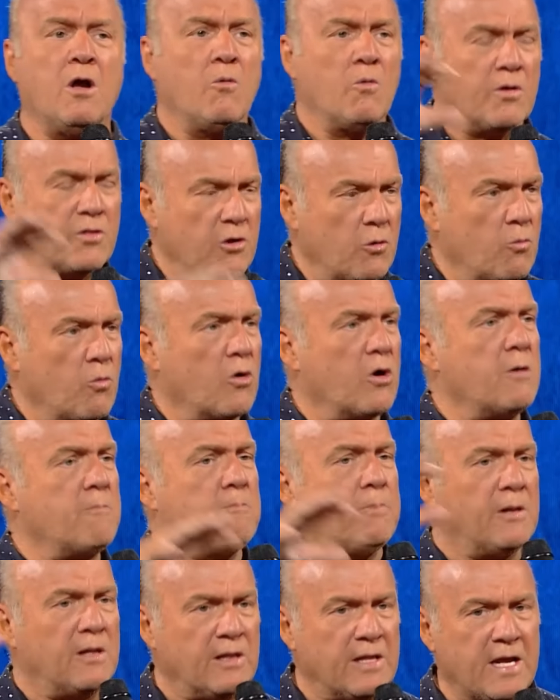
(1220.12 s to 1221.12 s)
with the word
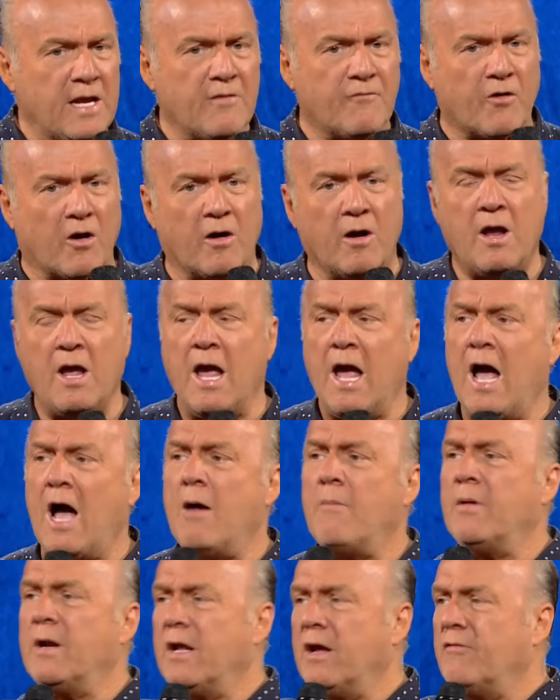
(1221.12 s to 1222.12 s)
believer.
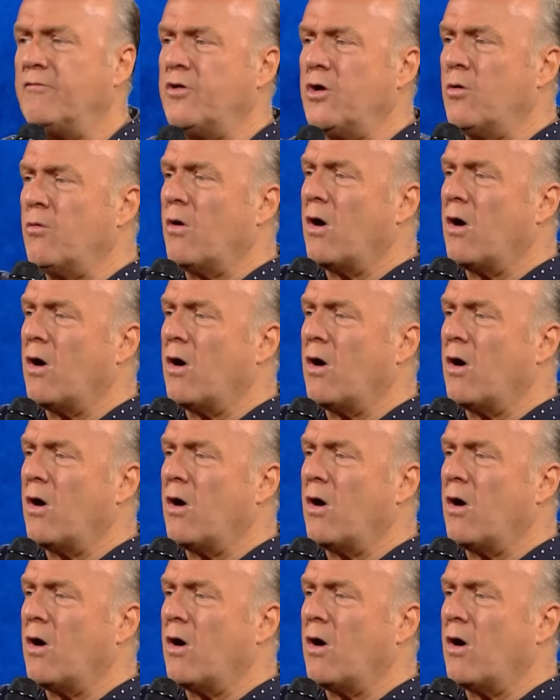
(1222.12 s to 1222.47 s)
How many of you